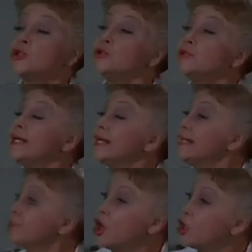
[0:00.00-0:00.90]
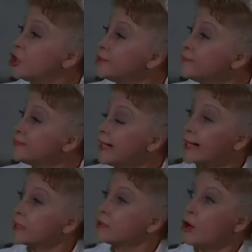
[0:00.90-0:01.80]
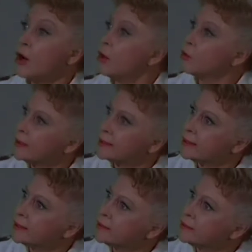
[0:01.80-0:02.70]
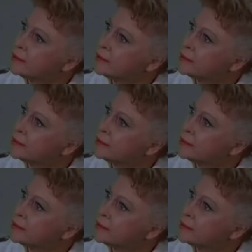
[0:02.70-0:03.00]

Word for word: Two days long, like it always is.